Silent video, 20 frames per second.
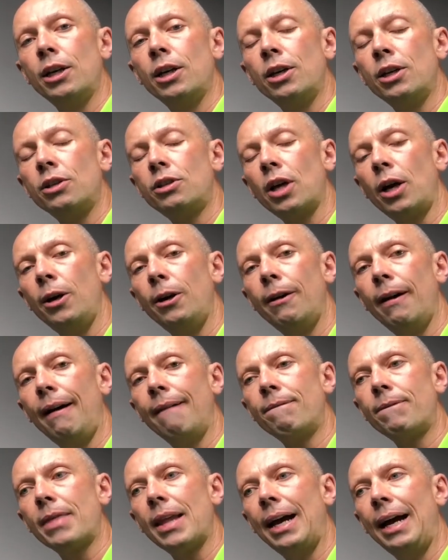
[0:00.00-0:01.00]
So
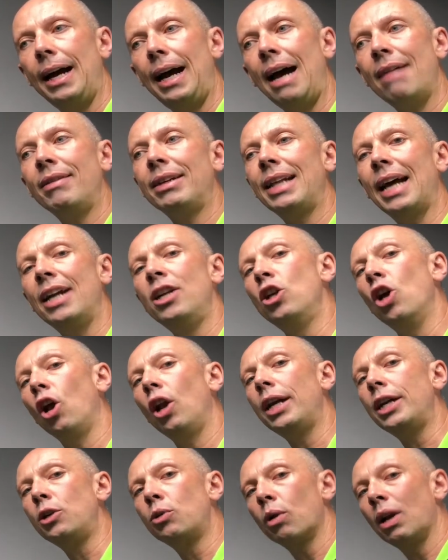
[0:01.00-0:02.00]
having that
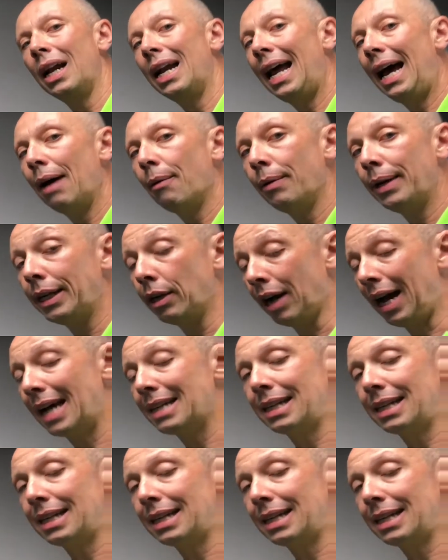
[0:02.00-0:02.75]
knowledge has